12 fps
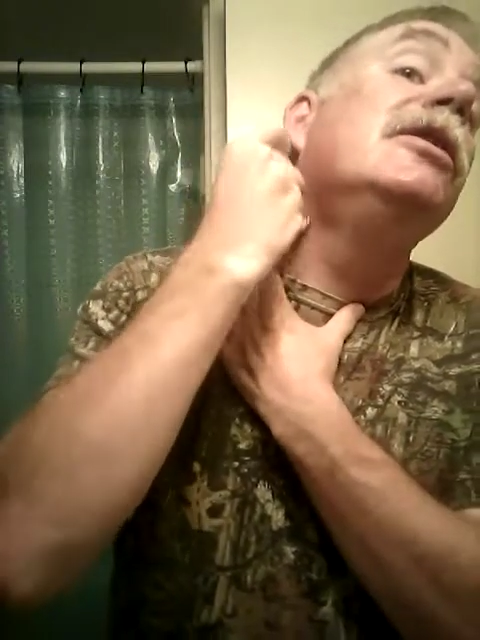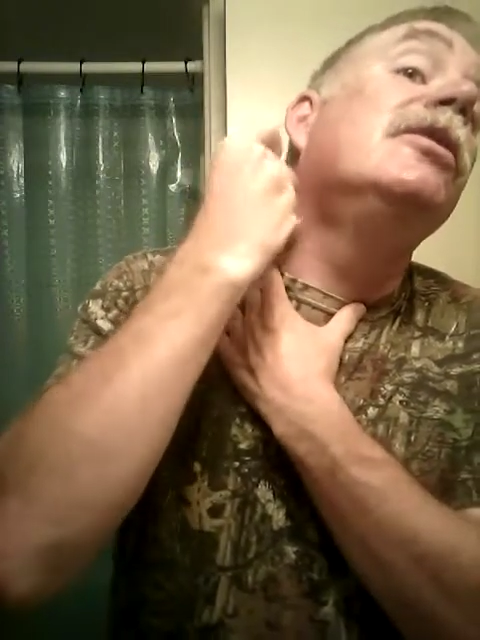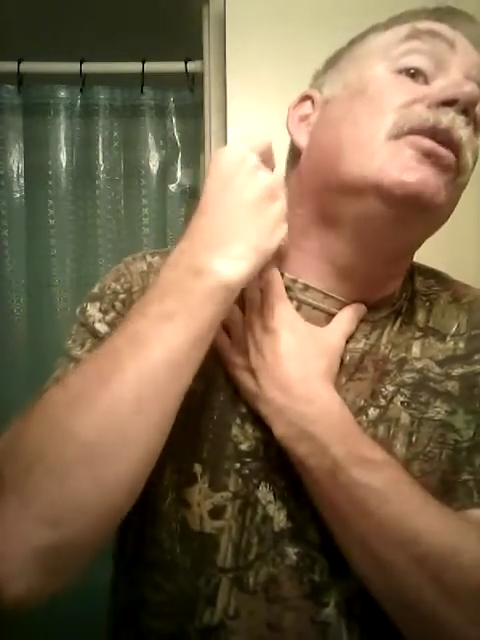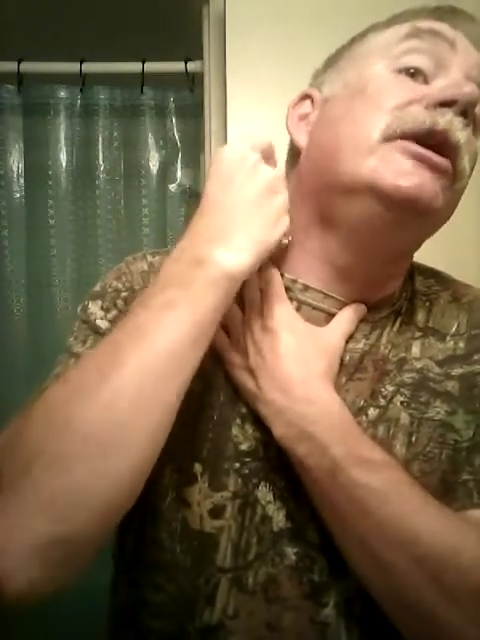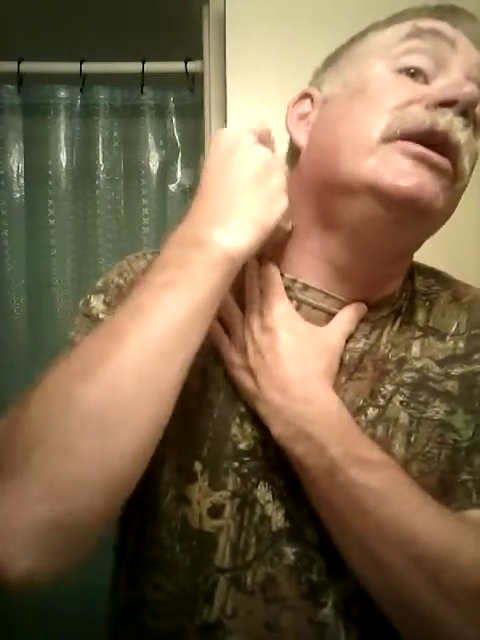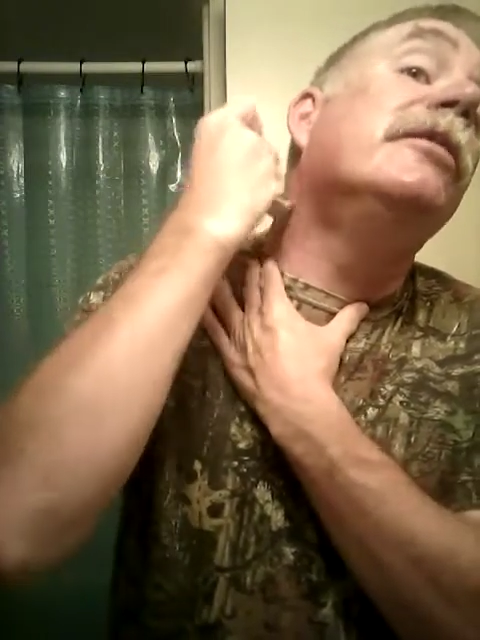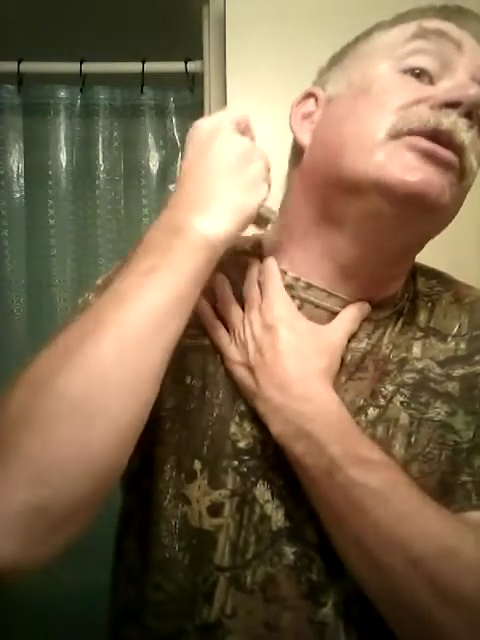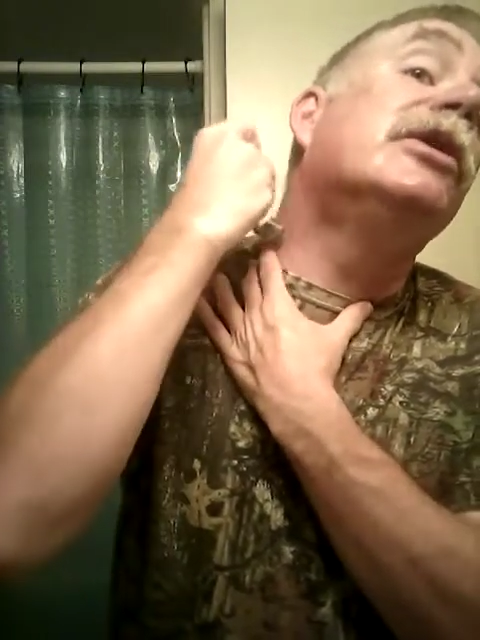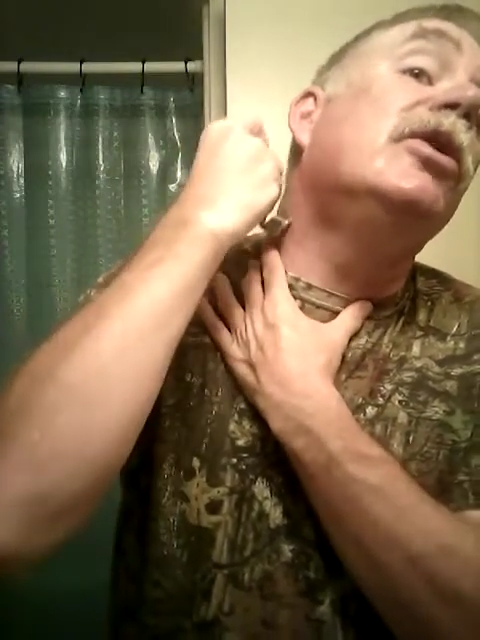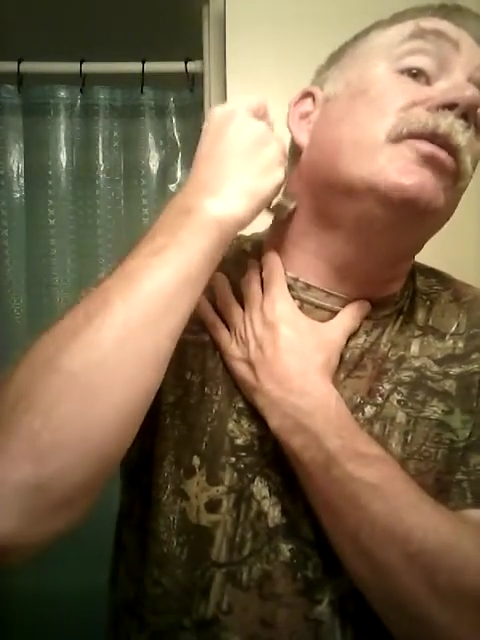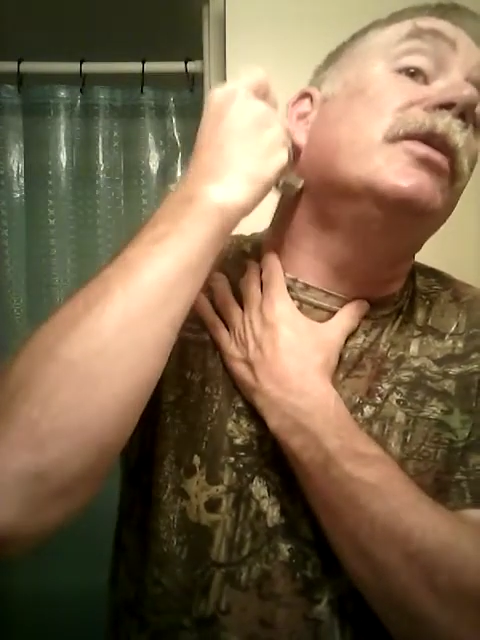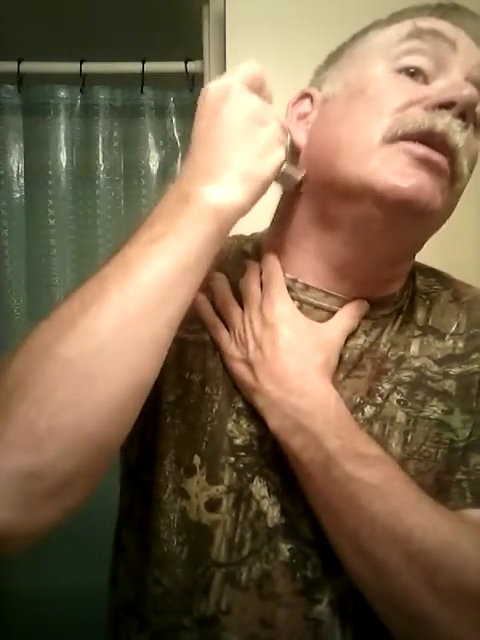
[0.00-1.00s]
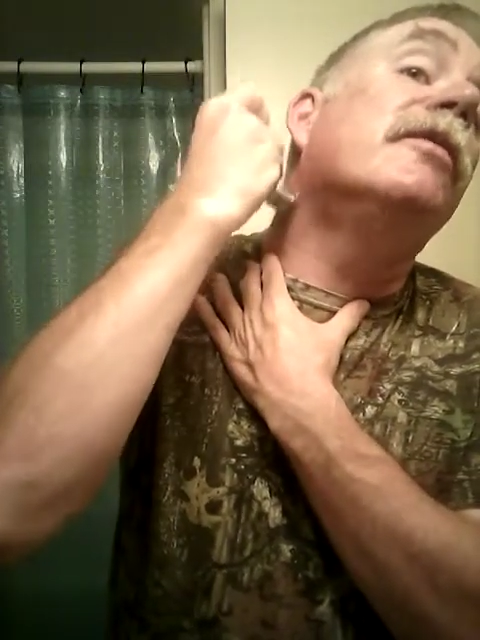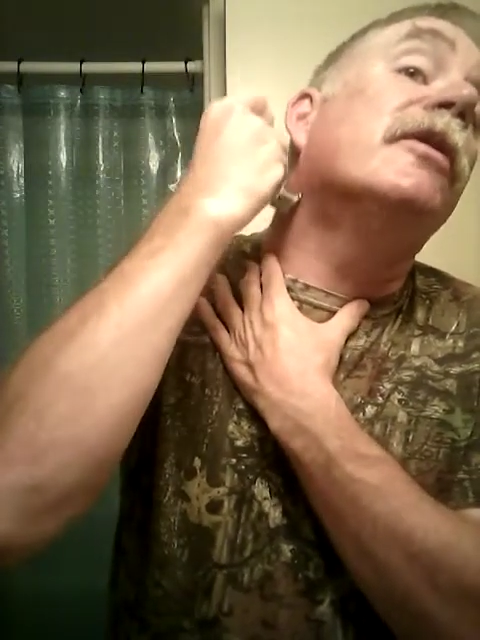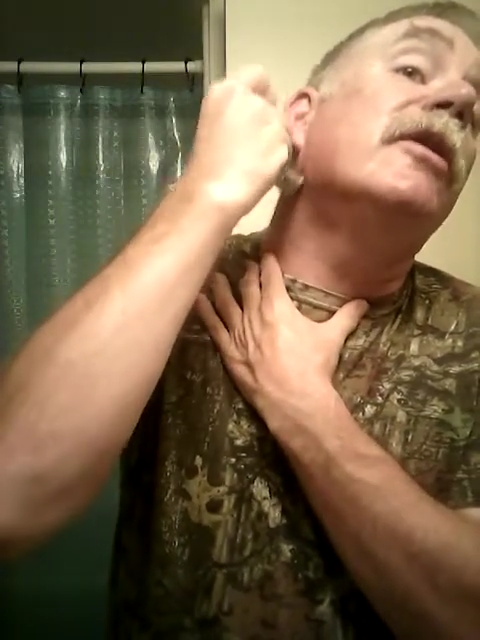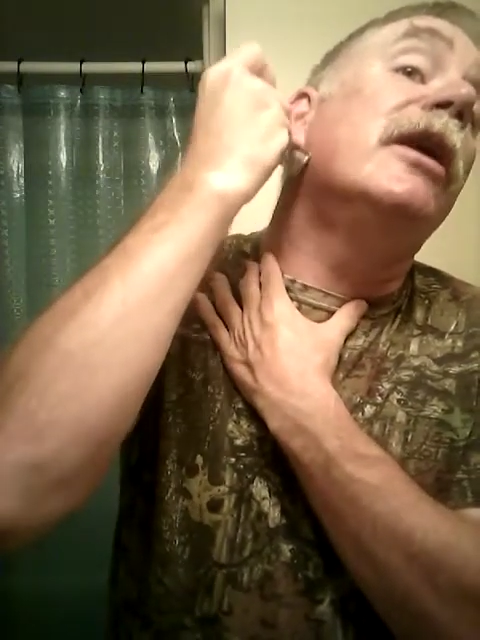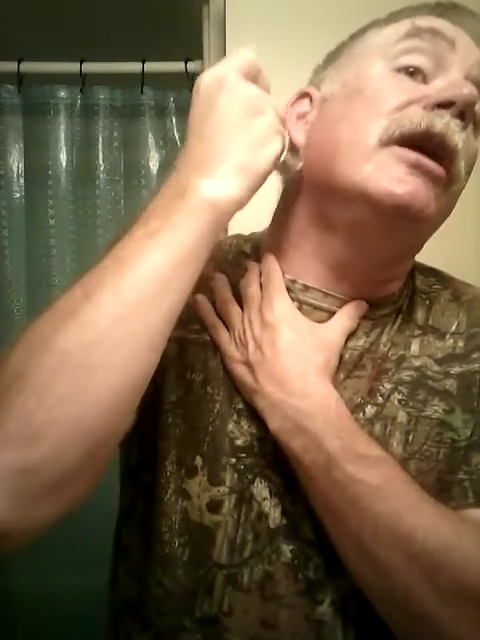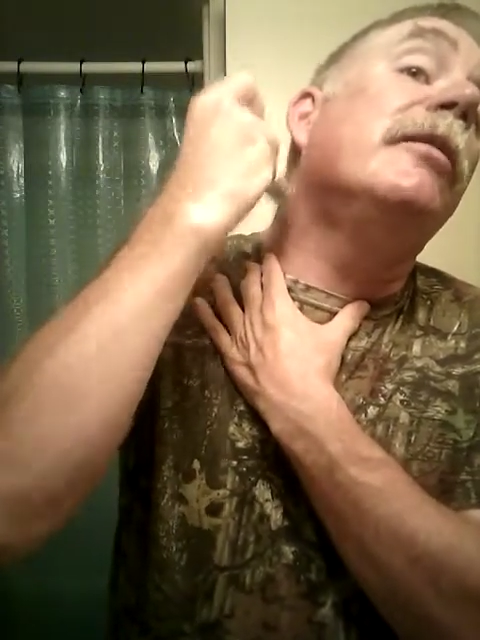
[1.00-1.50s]
William soap up for
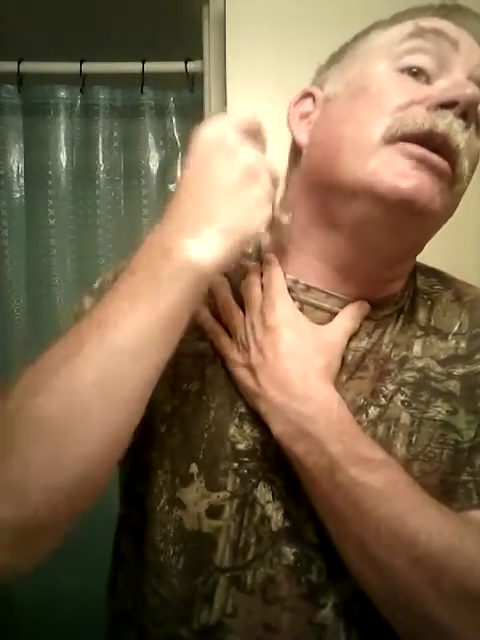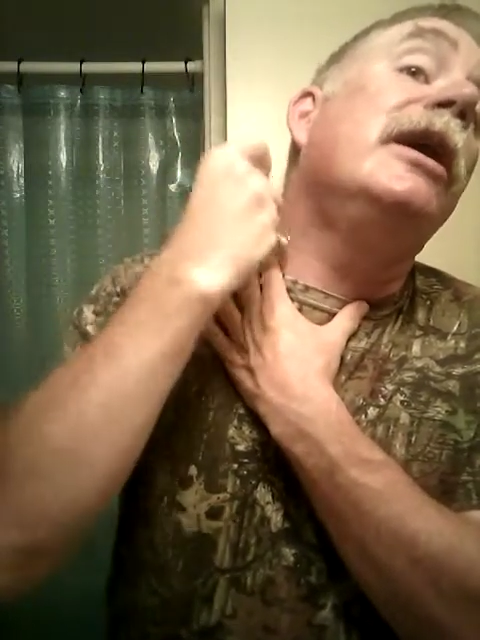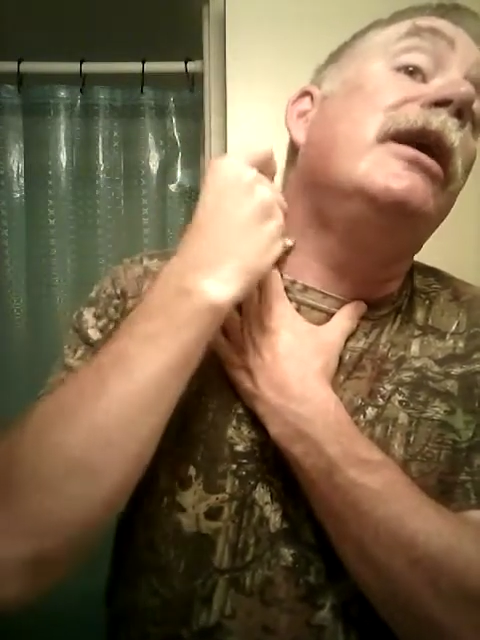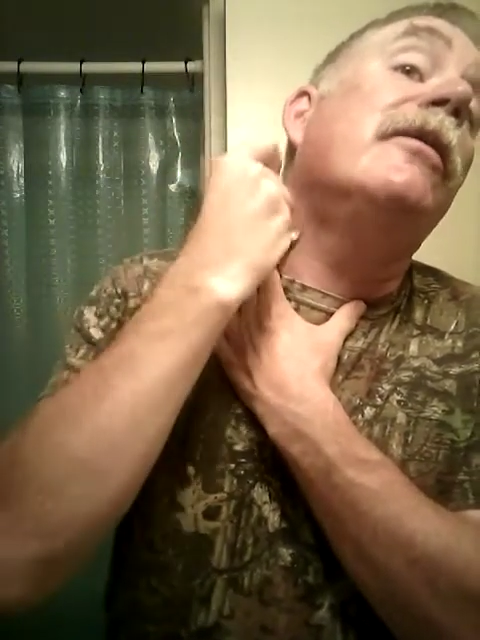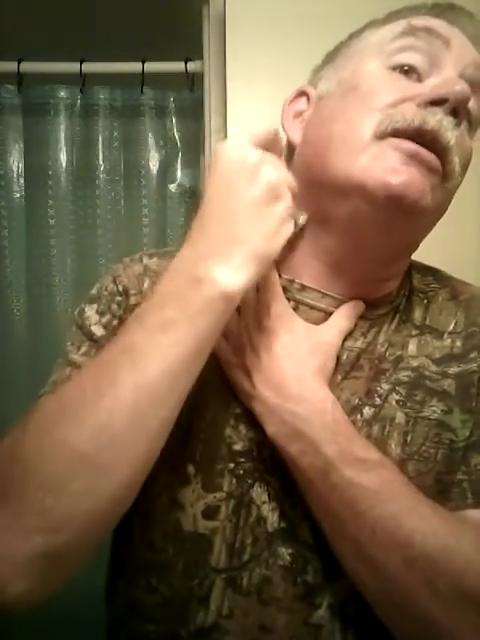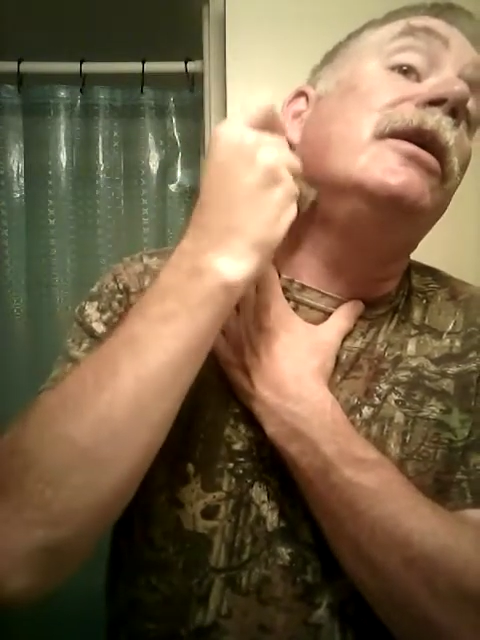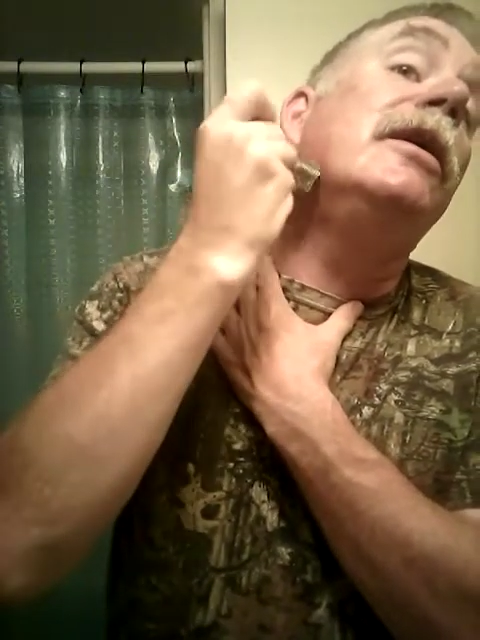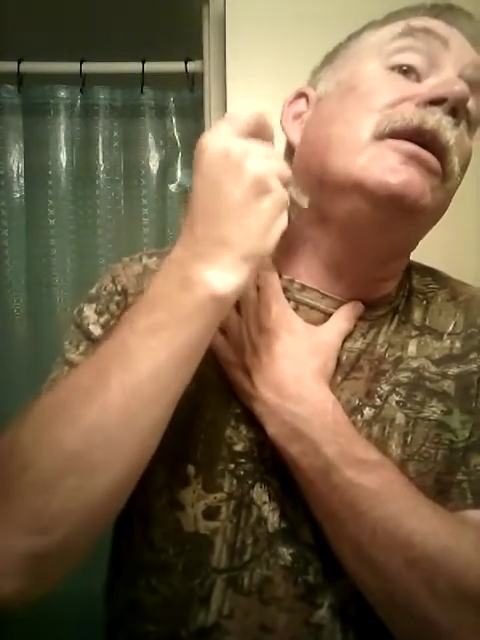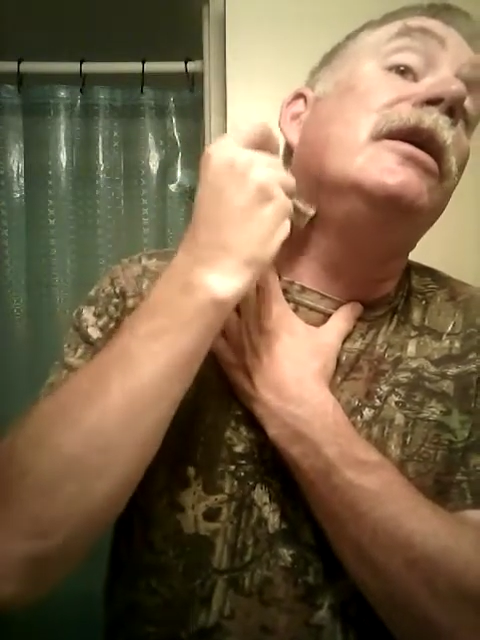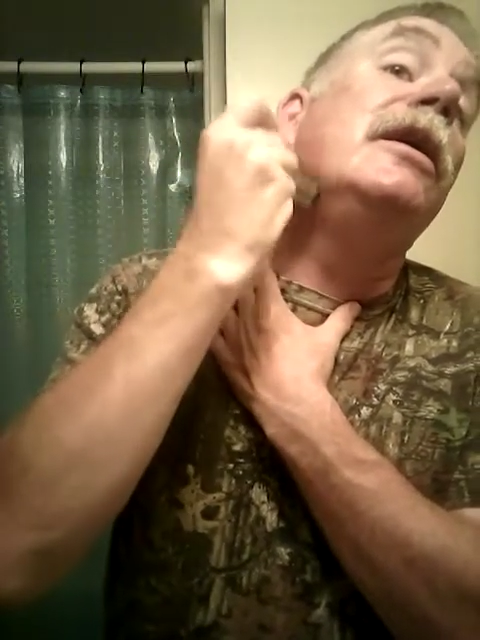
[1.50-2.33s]
grabbing that one.